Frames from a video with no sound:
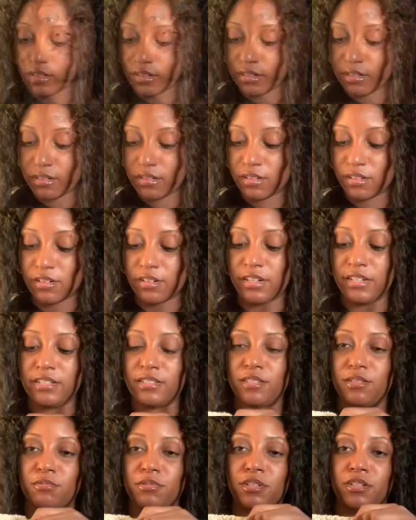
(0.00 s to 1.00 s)
All right,
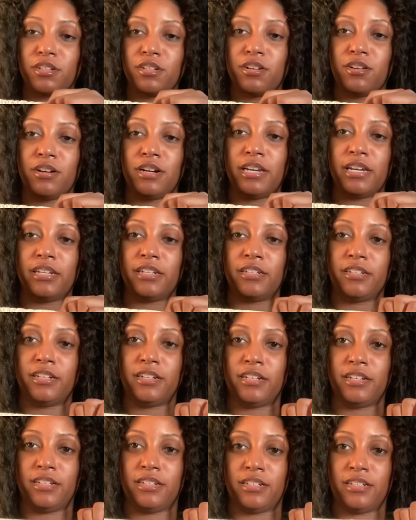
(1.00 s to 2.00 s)
so we're gonna go ahead and
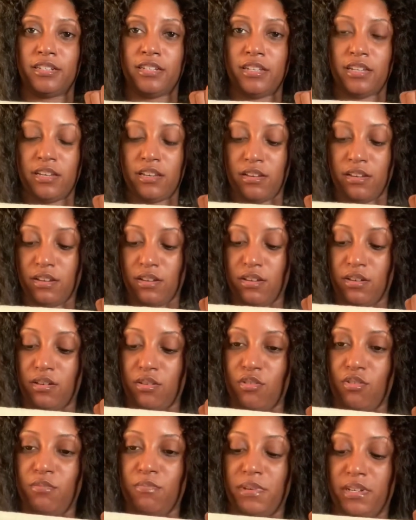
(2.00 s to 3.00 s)

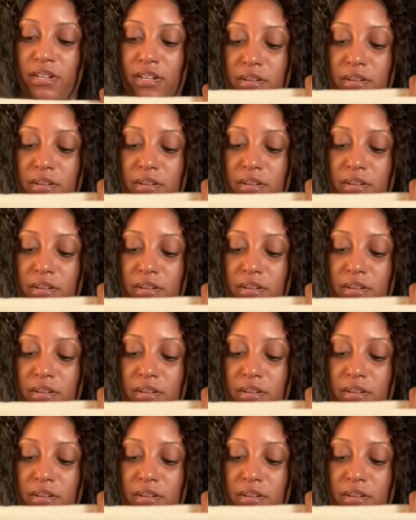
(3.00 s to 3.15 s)
open up